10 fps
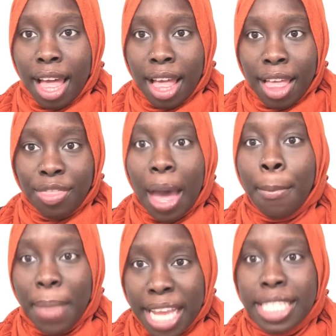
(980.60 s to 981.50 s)
that
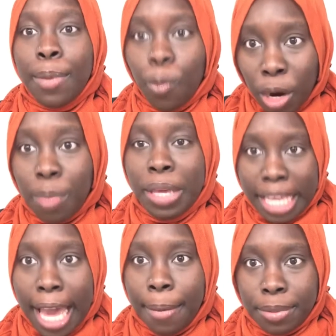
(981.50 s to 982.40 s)
makes him want to be
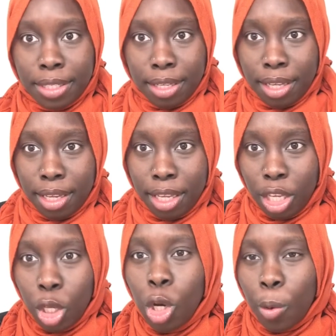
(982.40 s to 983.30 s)
kept.
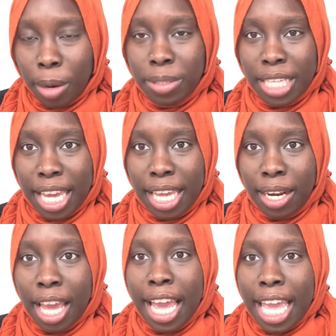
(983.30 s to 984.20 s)
You know what I'm saying?
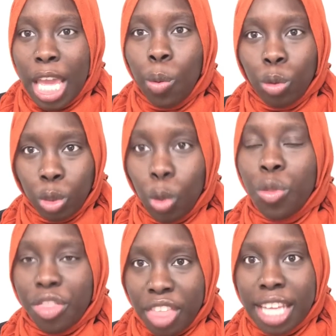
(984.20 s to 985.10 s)
He will do the
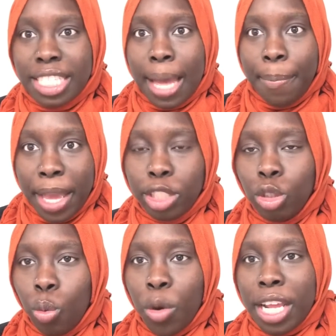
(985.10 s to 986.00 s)
things that makes you
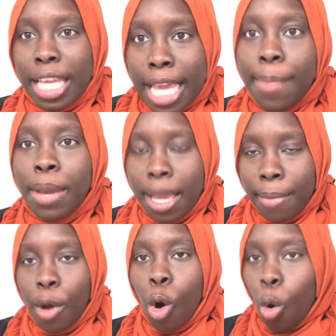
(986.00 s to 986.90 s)
want to keep him
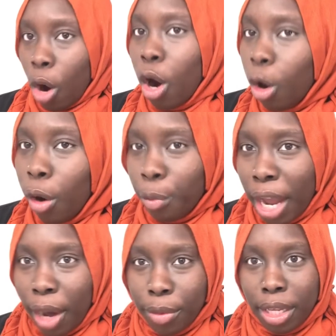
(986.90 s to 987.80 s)
or her
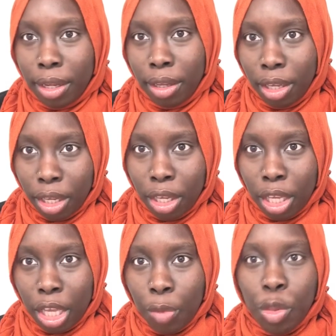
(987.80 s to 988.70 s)
around.
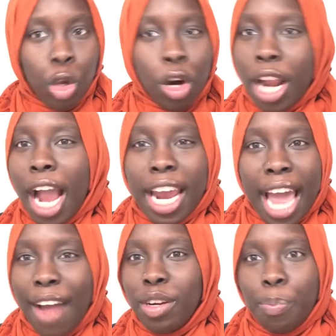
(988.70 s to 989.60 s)
You're not going to
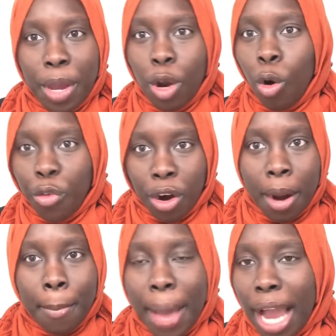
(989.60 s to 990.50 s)
have to bend over
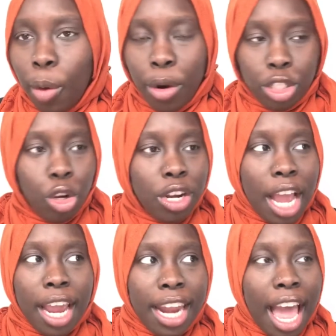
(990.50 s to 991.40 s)
backwards. You're not
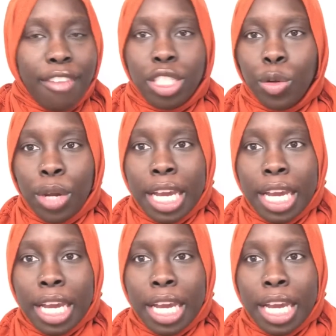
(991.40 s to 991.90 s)
going to have to